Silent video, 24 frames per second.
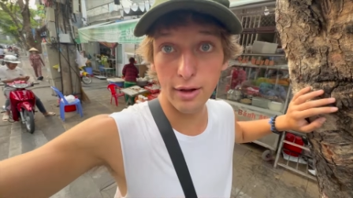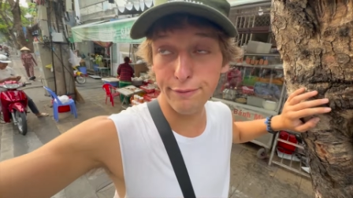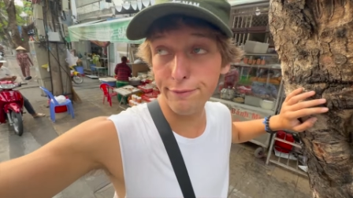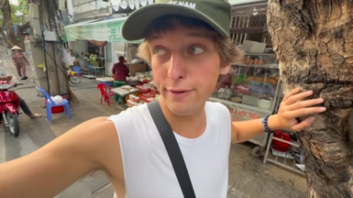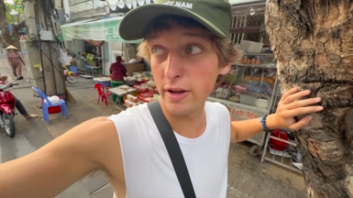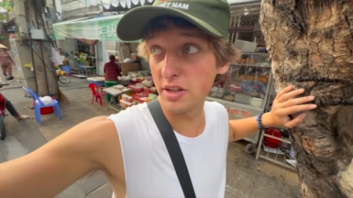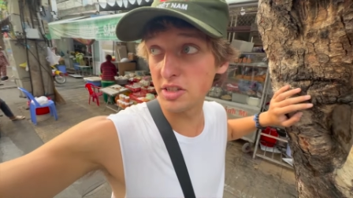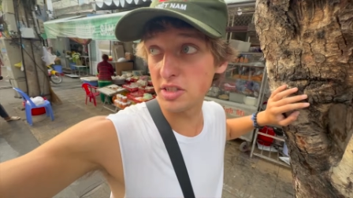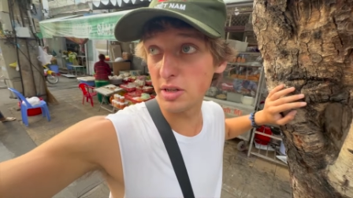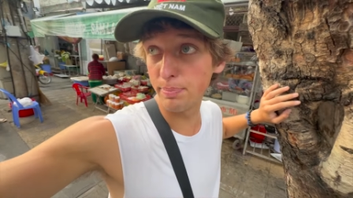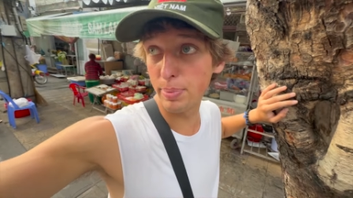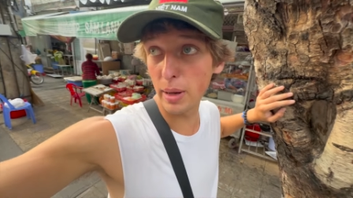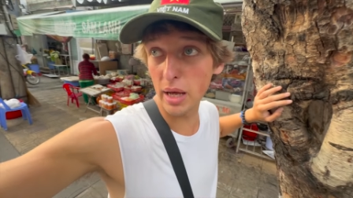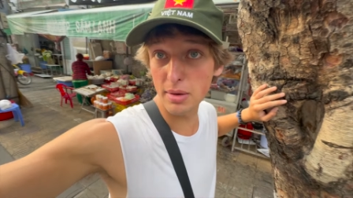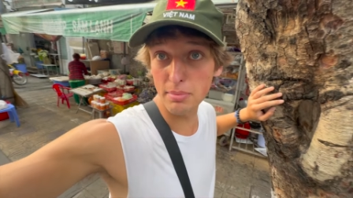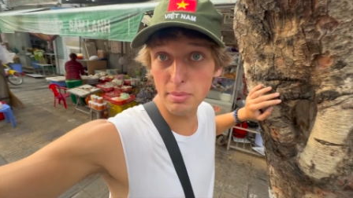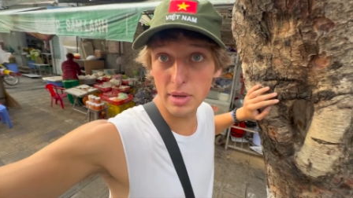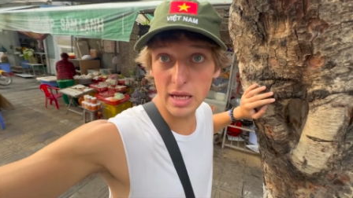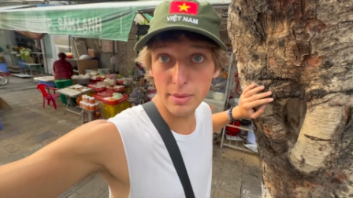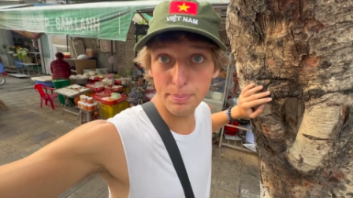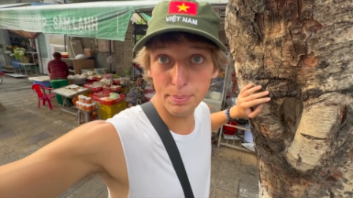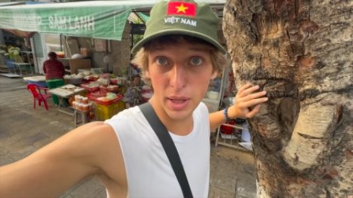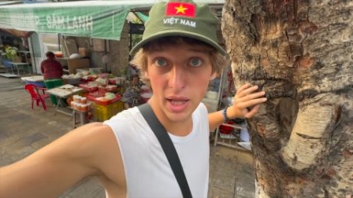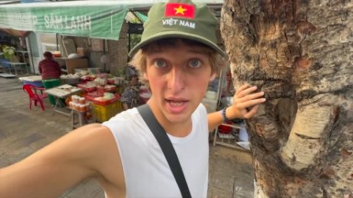found a banh
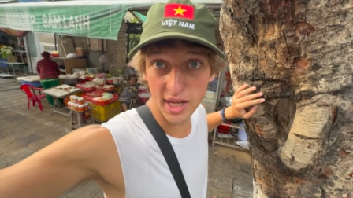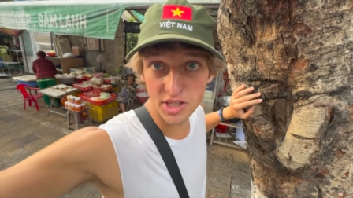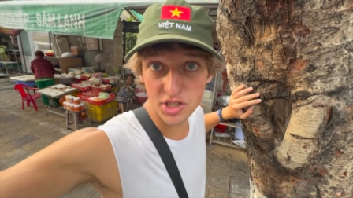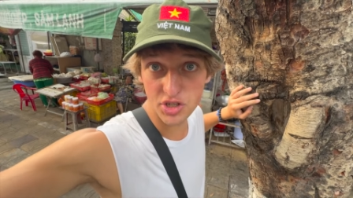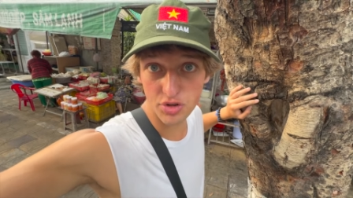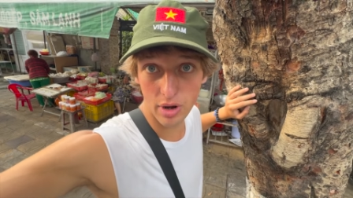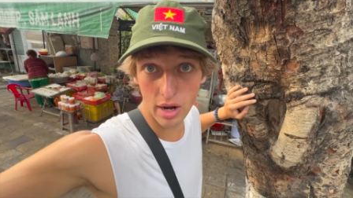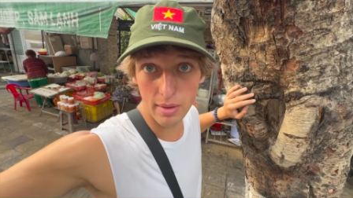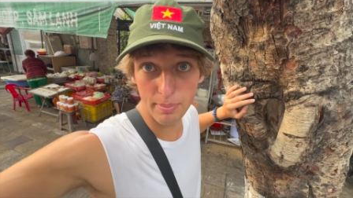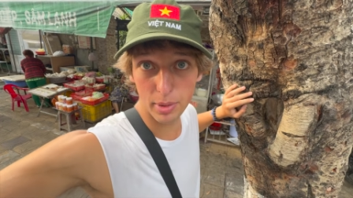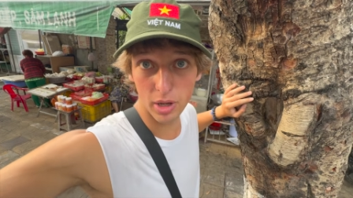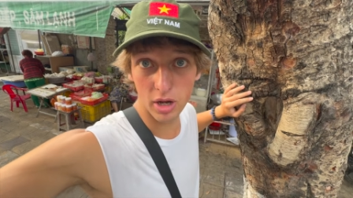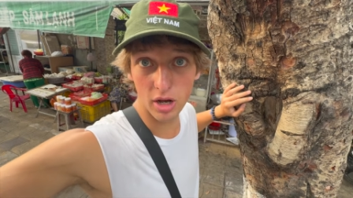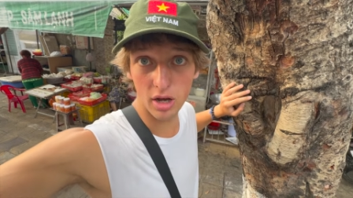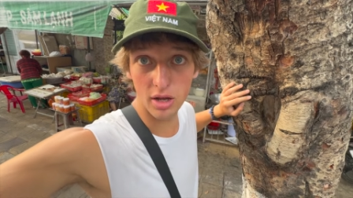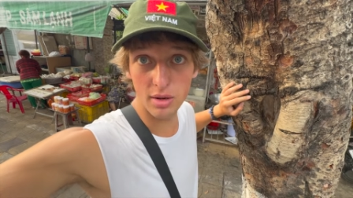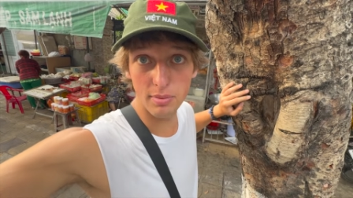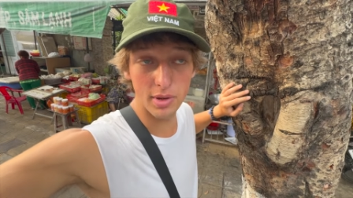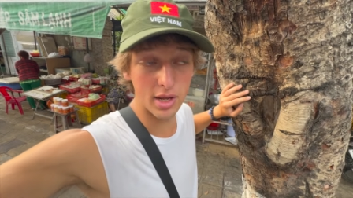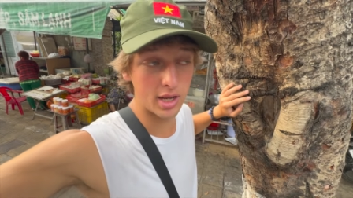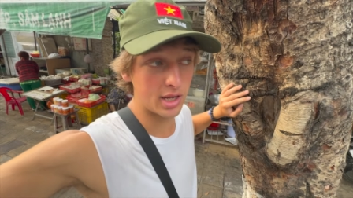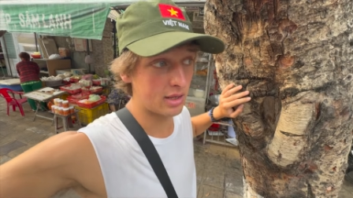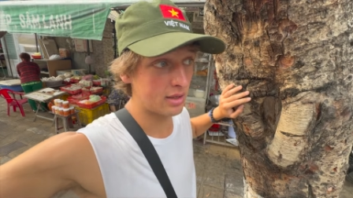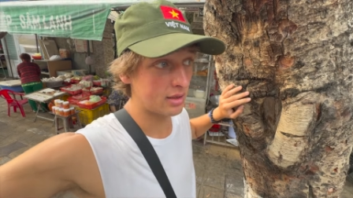mi place right behind
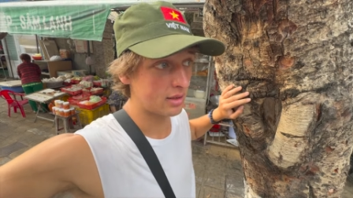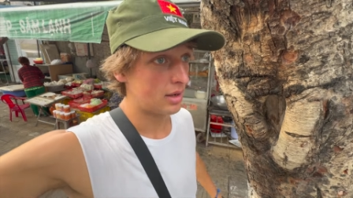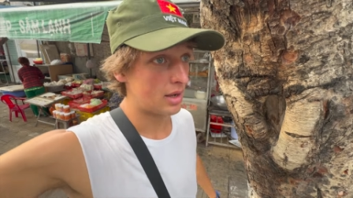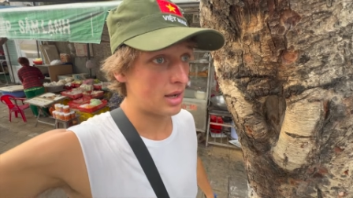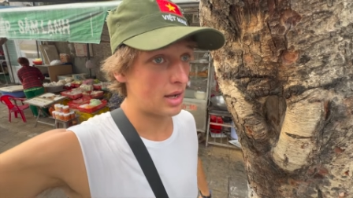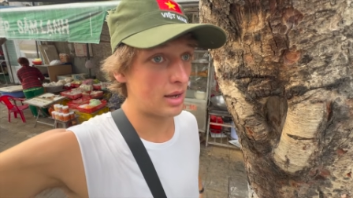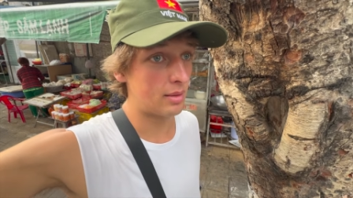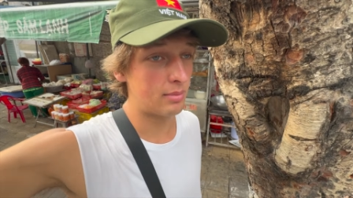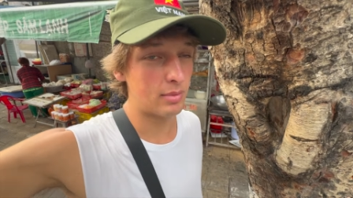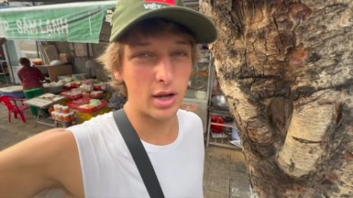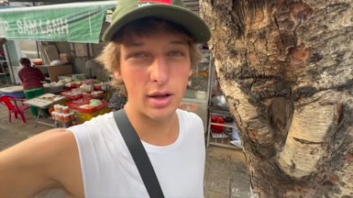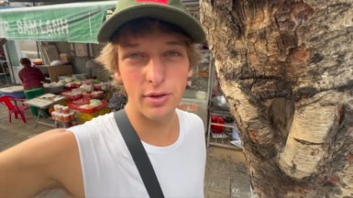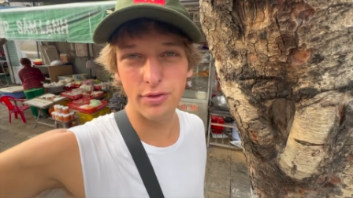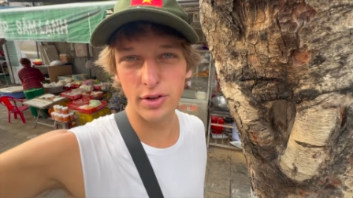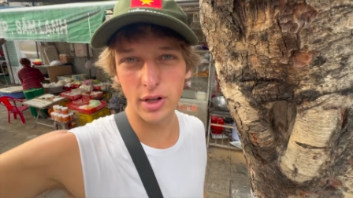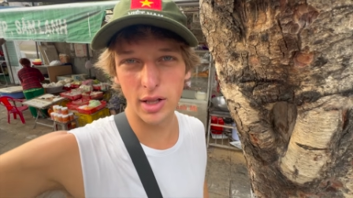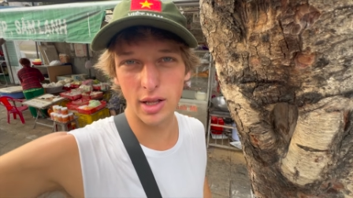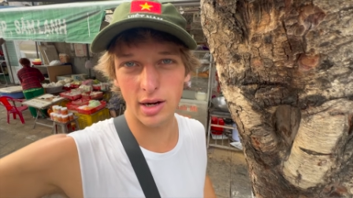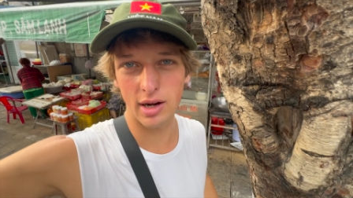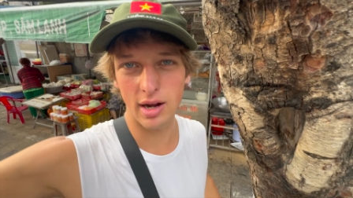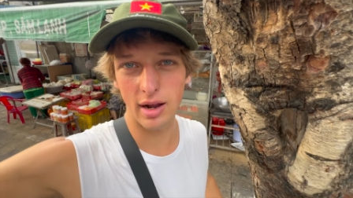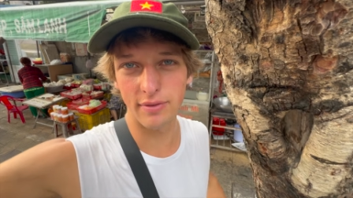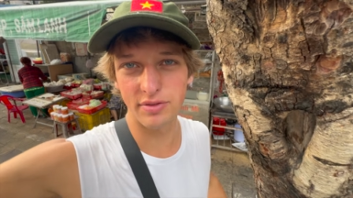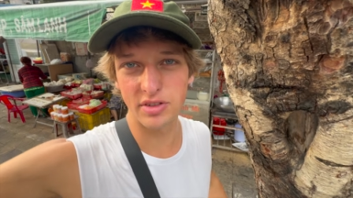me. Um, I feel
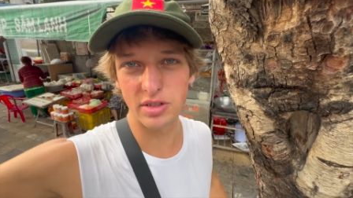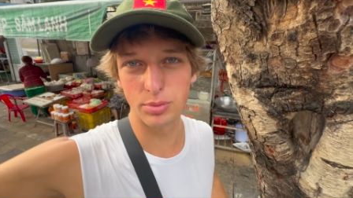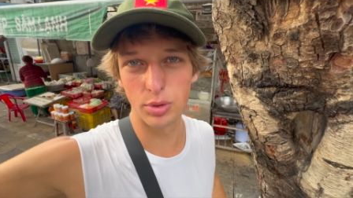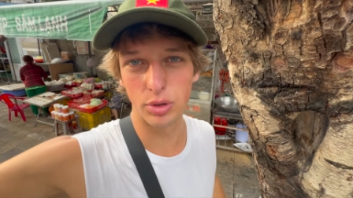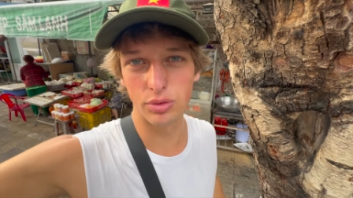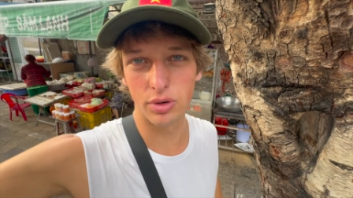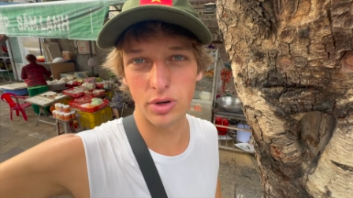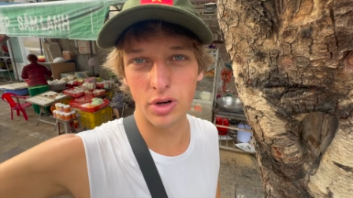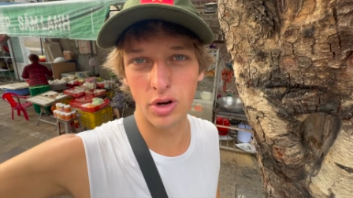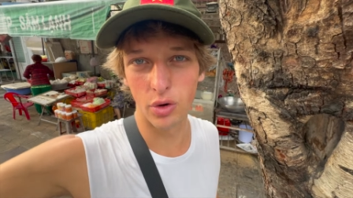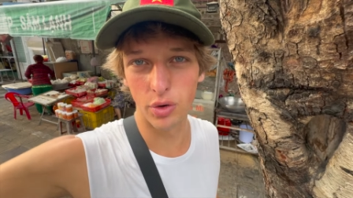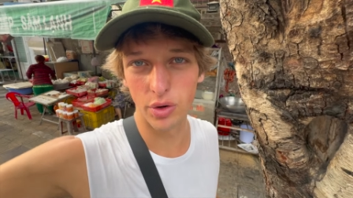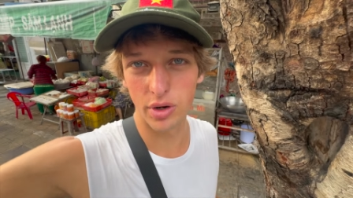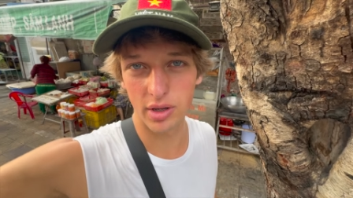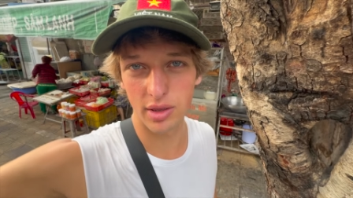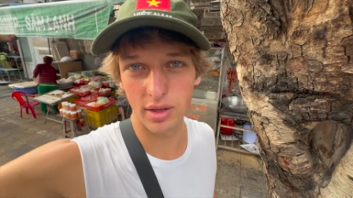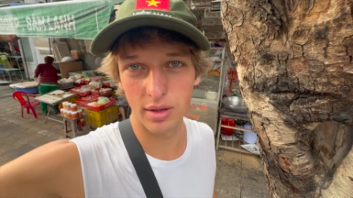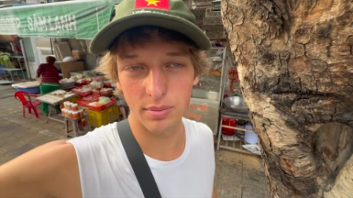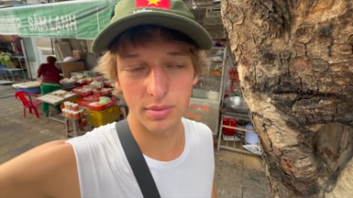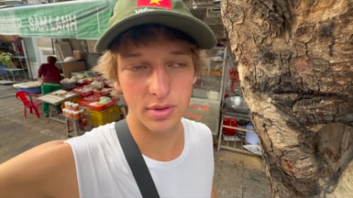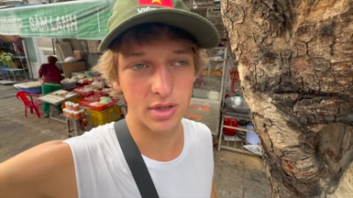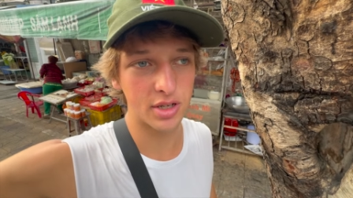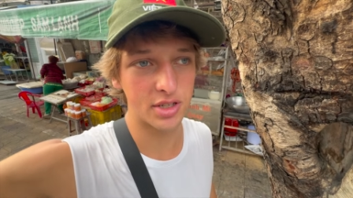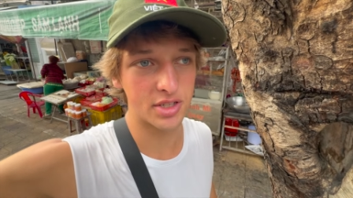uncomfortable recording
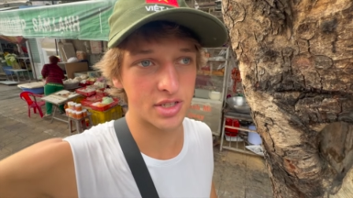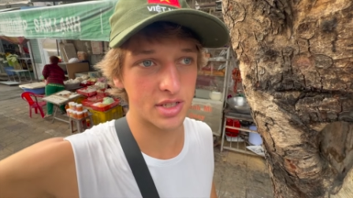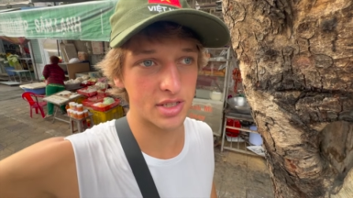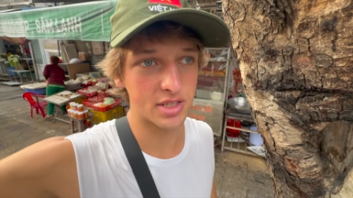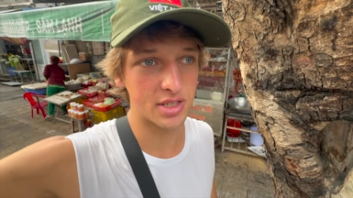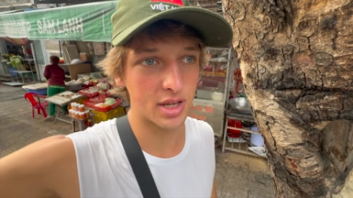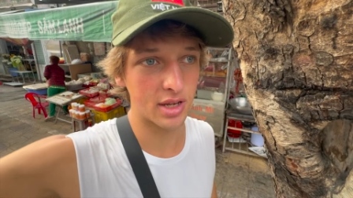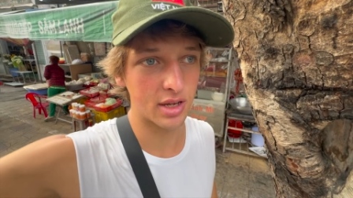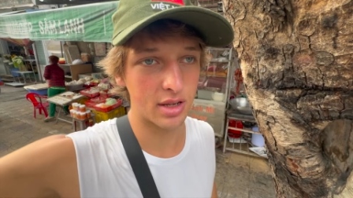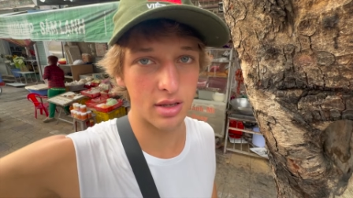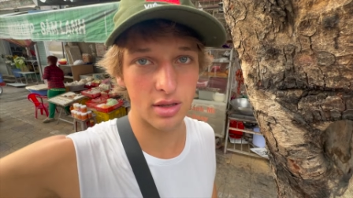them because it's like